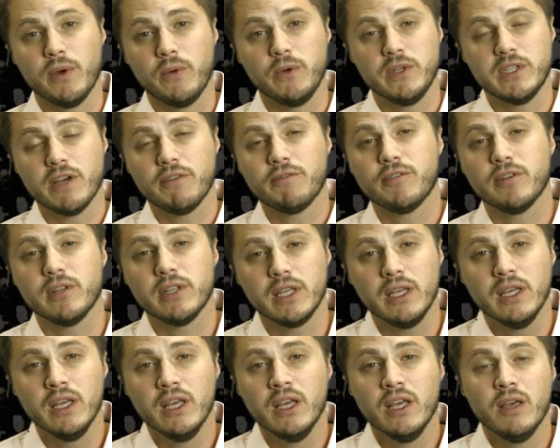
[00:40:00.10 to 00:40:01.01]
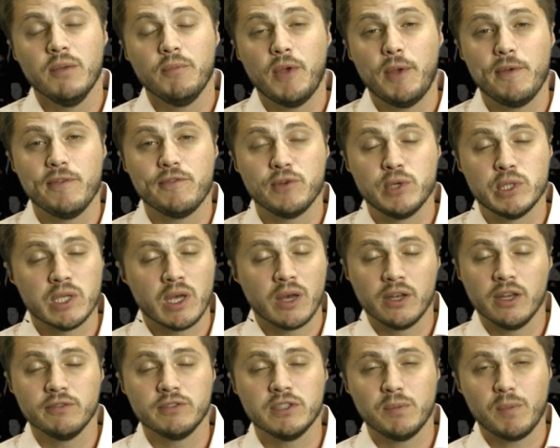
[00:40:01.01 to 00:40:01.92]
but we definitely, maybe if we saw
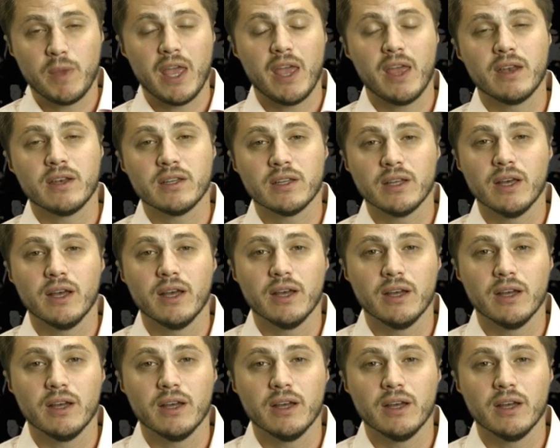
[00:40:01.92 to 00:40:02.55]
enough demand,